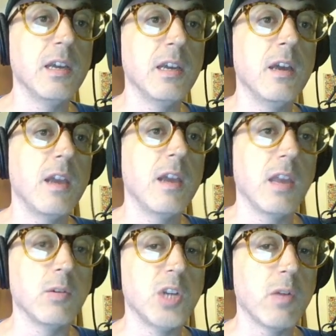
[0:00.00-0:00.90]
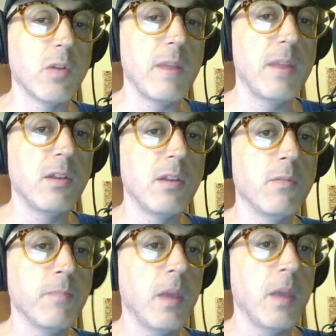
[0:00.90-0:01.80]
in your generate menu.
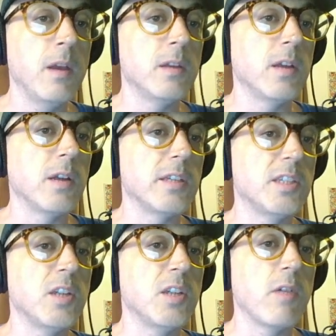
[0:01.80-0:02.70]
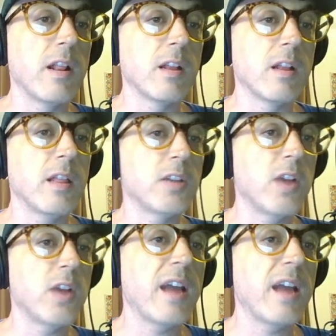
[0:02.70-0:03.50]
So I just generated a click track